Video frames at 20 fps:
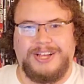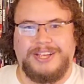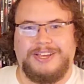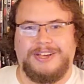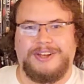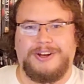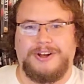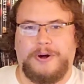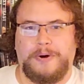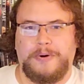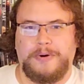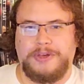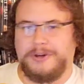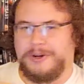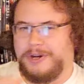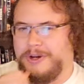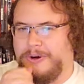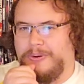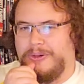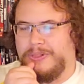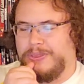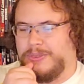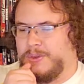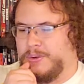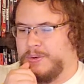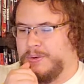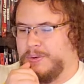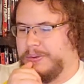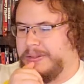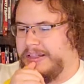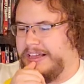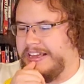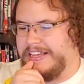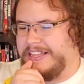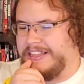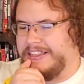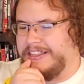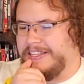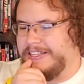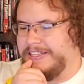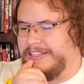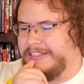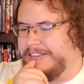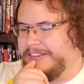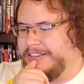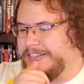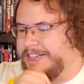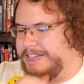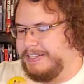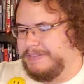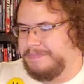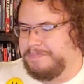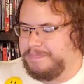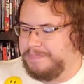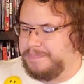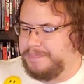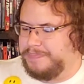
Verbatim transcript: you know, you're going through like the the